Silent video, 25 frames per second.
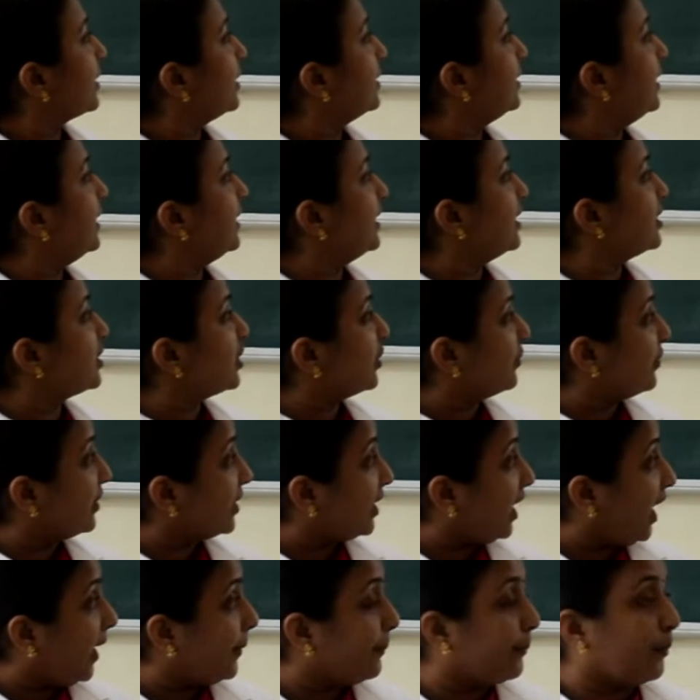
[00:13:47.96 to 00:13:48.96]
Then the severe
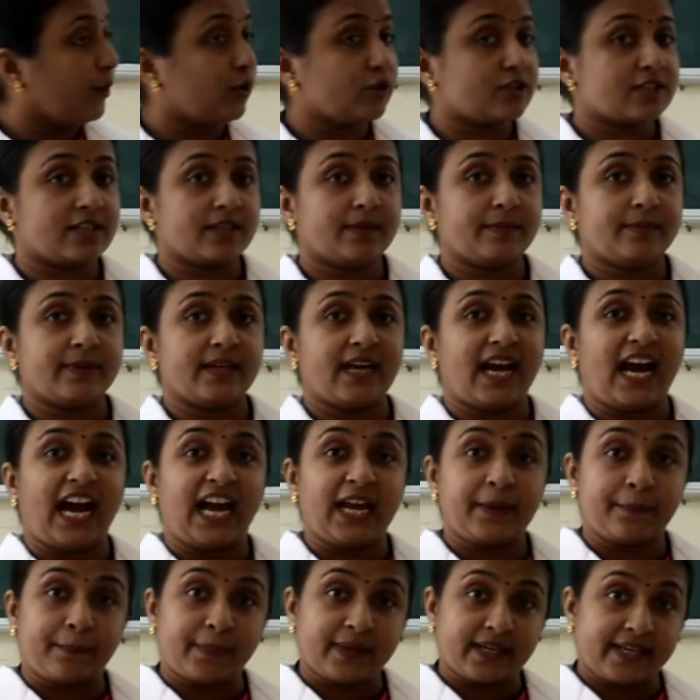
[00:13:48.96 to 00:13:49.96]
hypoxemia,
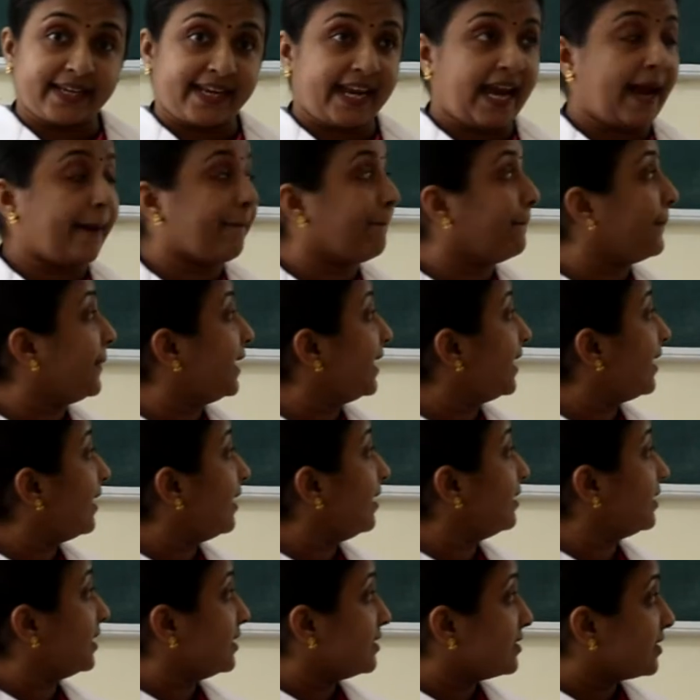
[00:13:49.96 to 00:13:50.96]

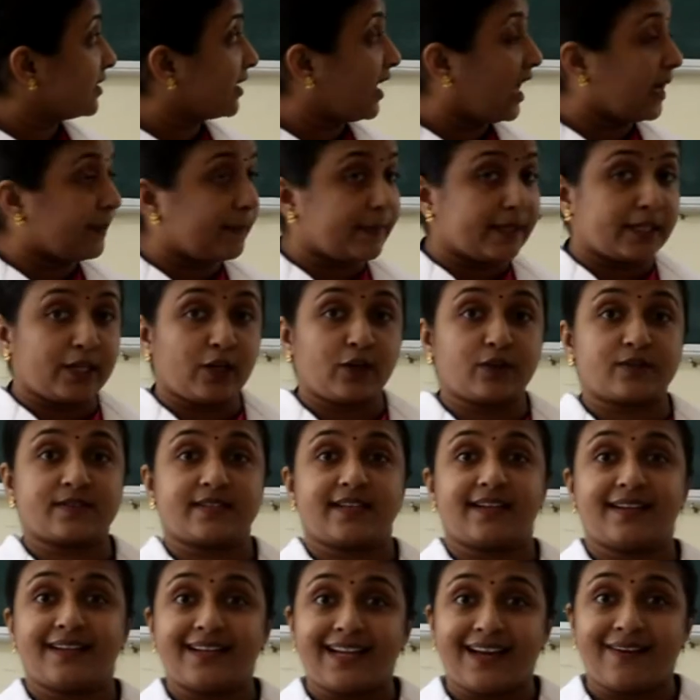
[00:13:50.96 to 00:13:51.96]
hypercapnia, that is the carbon
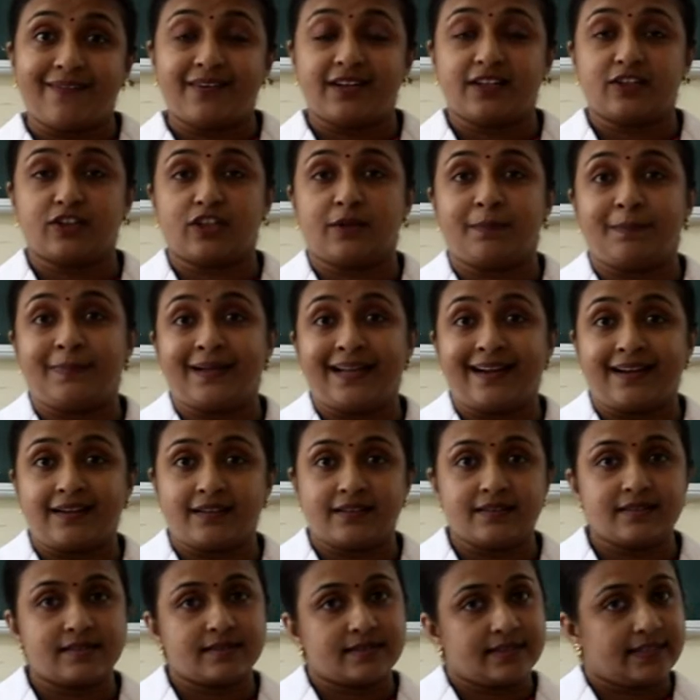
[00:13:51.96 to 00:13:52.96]
dioxide level in the
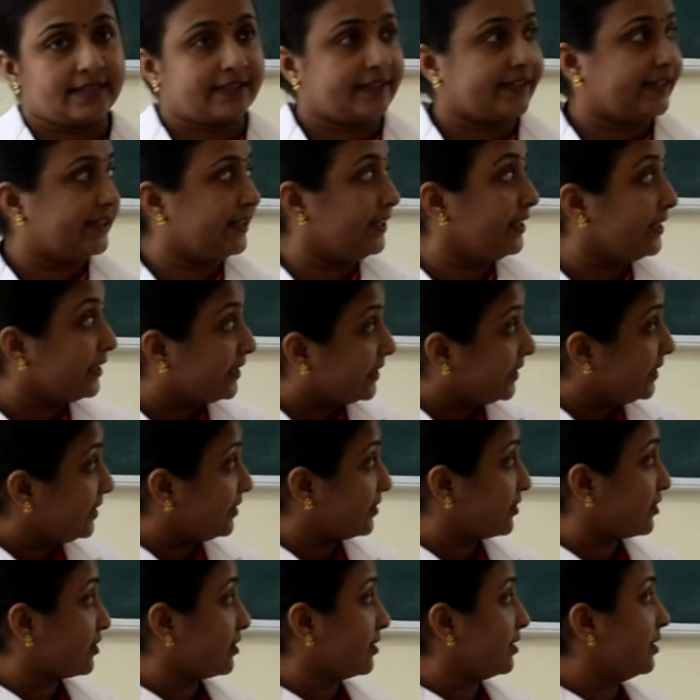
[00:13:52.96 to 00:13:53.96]
blood is
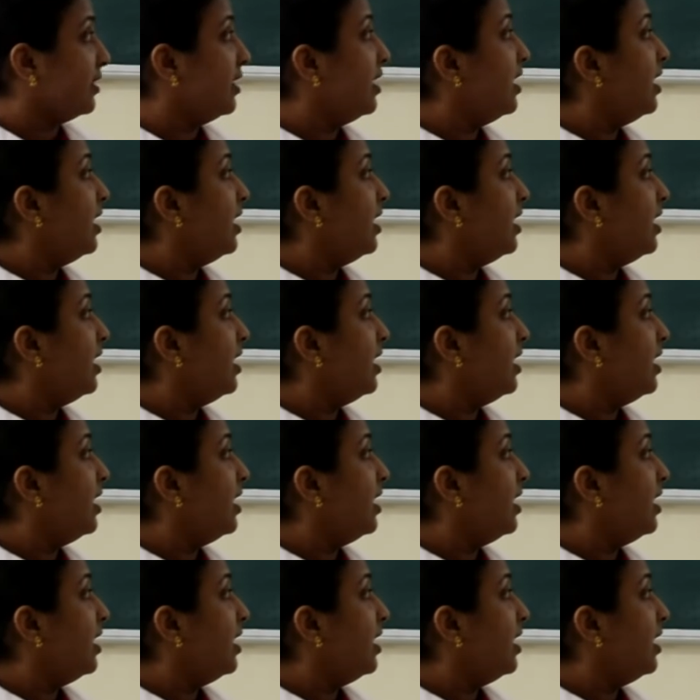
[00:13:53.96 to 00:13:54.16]
increased.